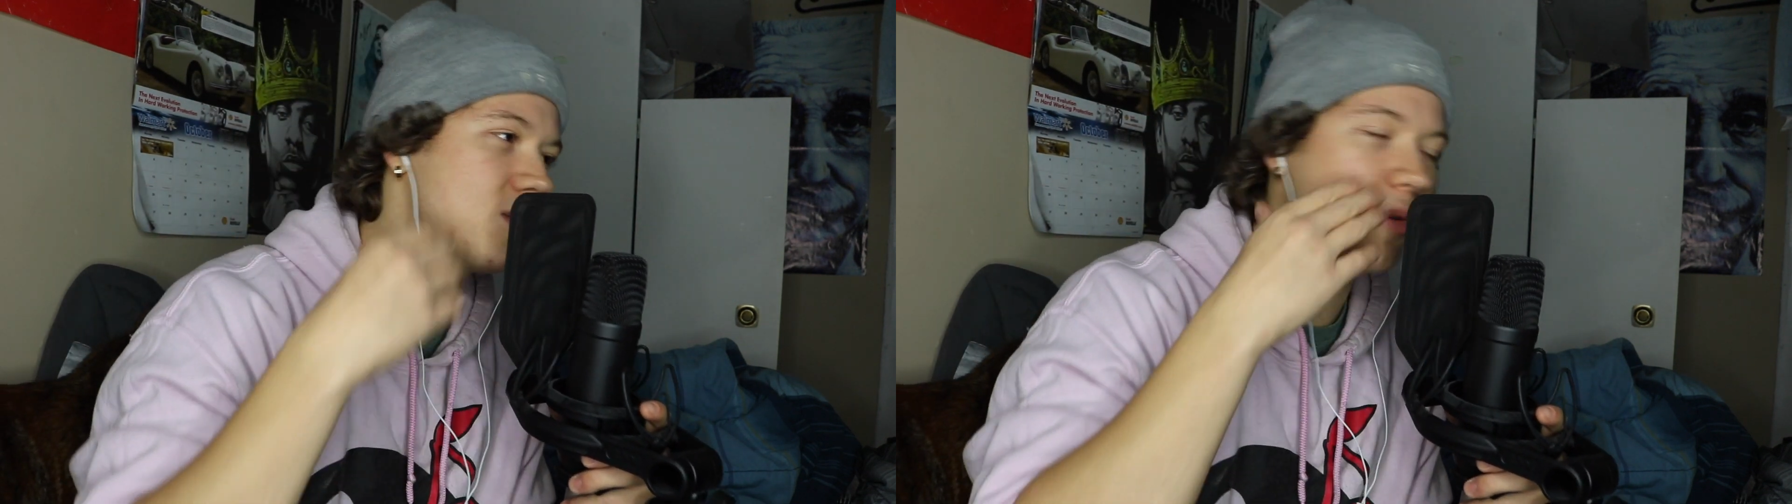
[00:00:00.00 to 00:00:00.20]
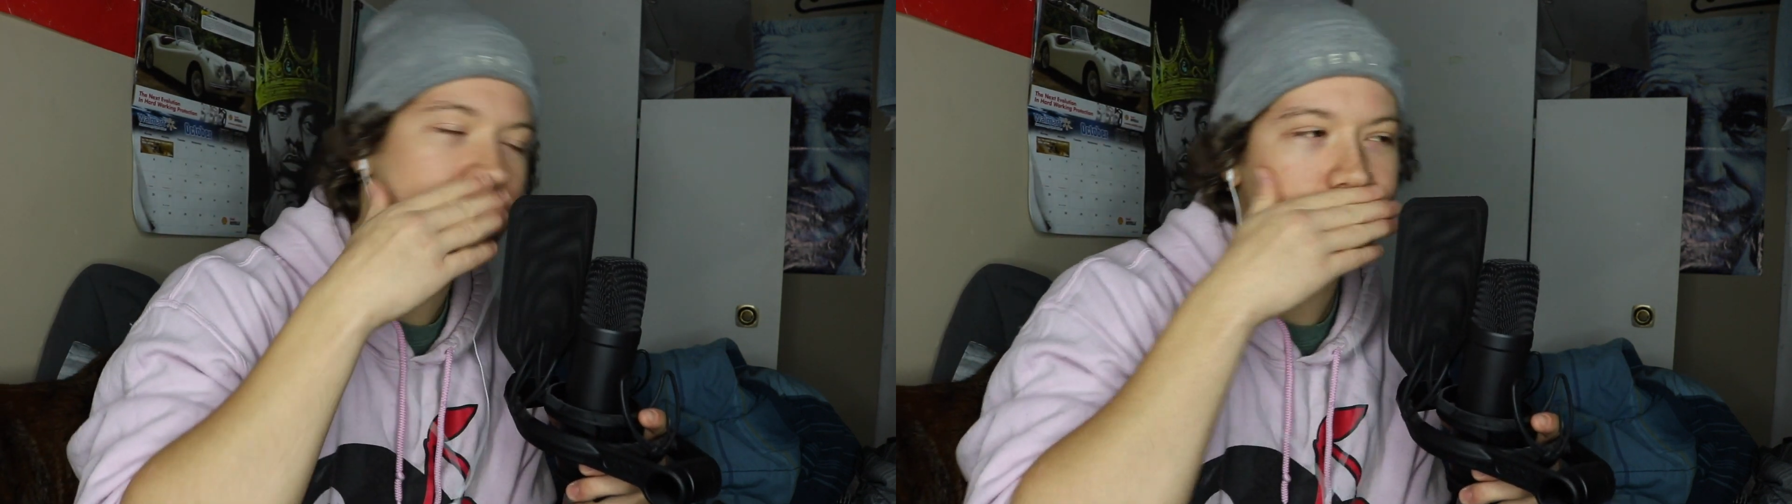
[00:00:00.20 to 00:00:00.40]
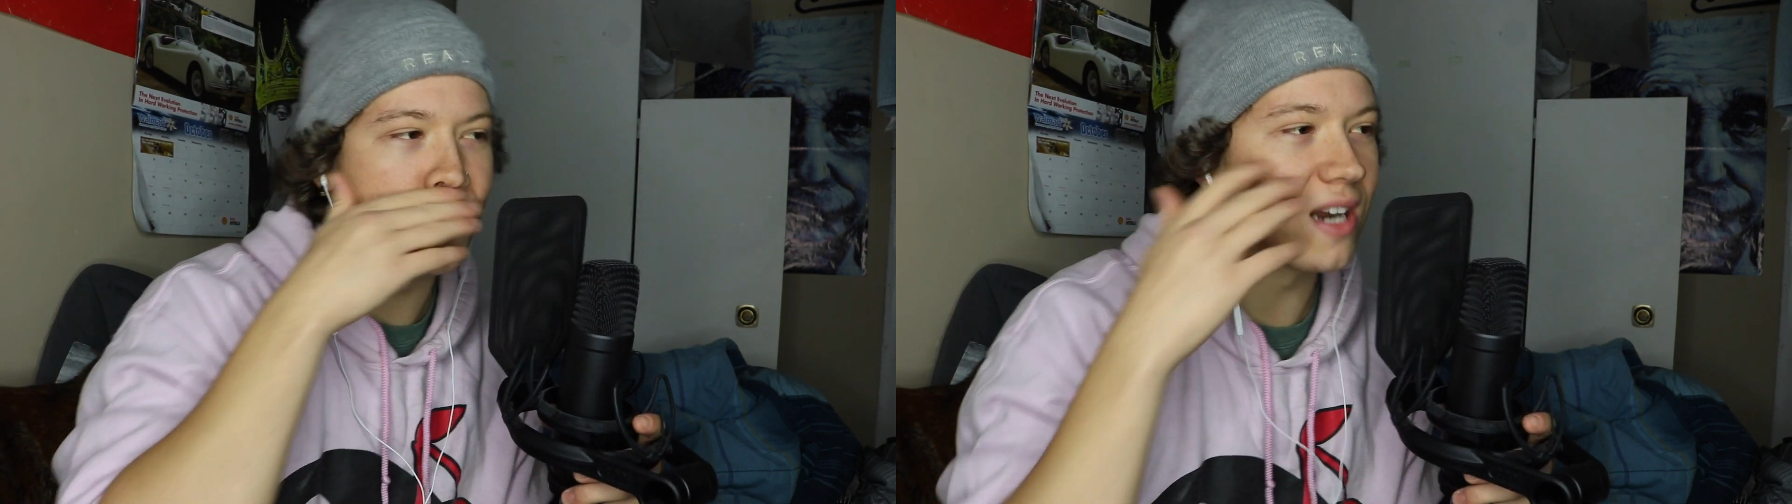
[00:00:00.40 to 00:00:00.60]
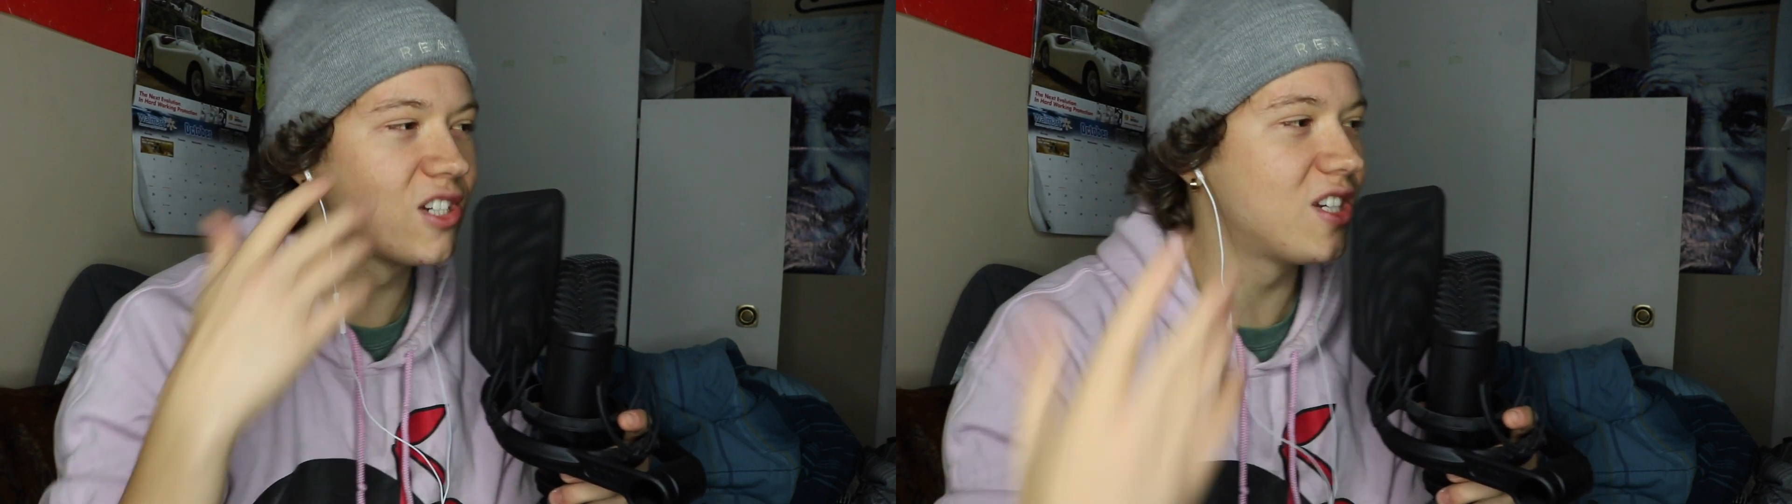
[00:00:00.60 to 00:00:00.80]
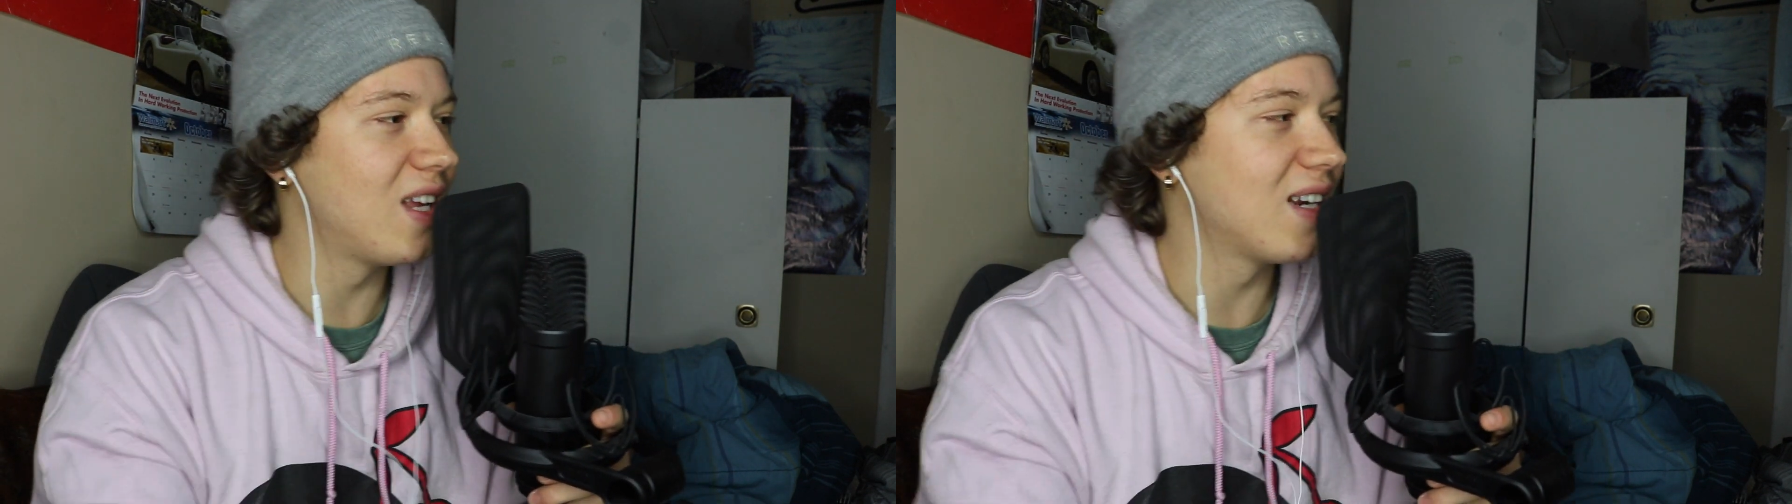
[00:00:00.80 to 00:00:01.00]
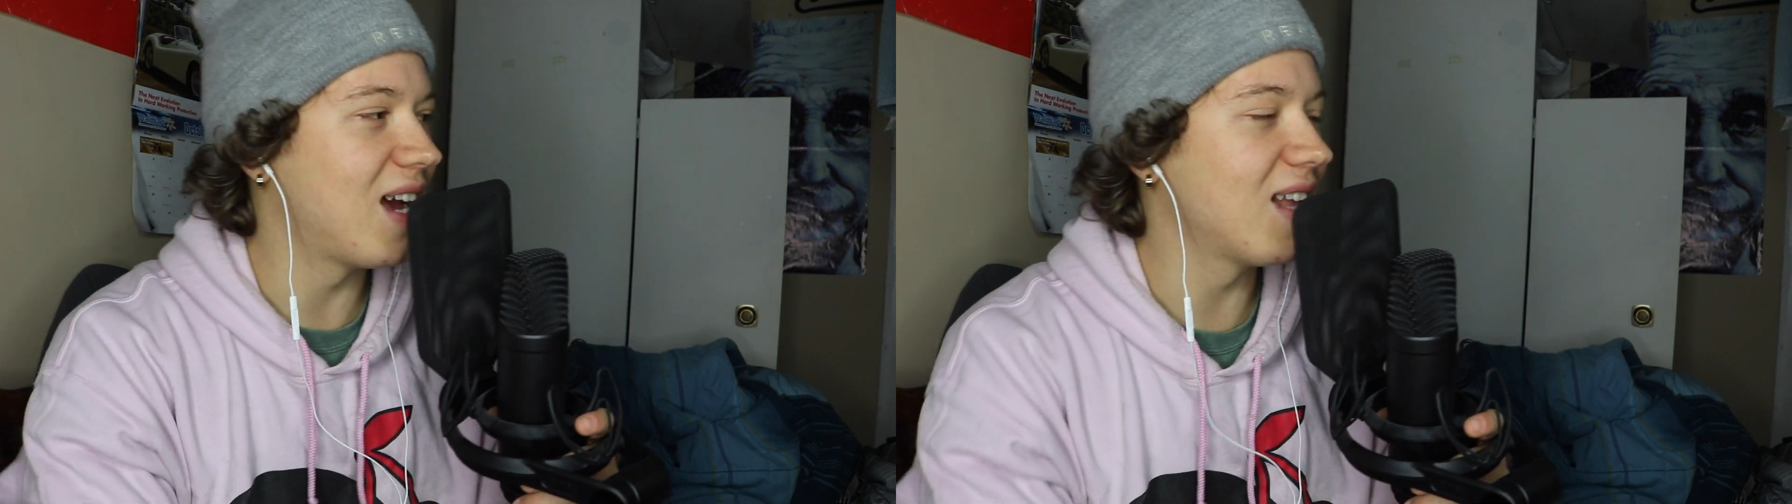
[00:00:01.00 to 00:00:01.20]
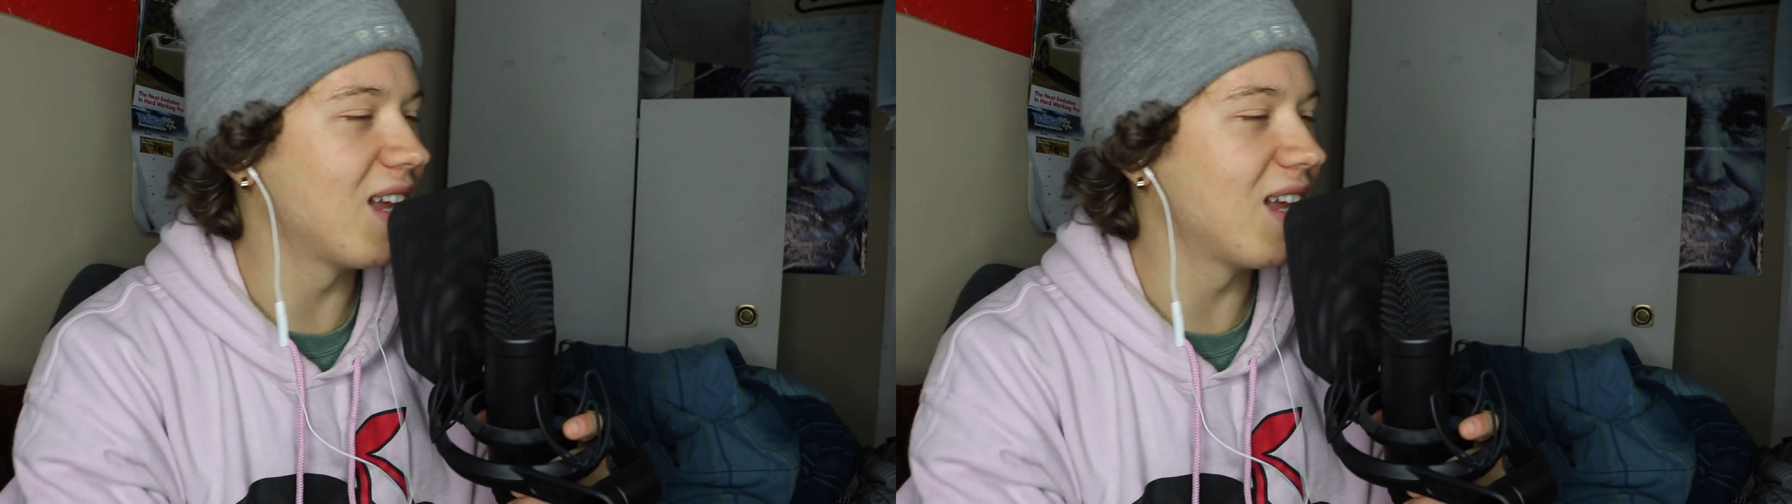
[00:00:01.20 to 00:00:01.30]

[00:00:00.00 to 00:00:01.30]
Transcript: you want to direct shit like that.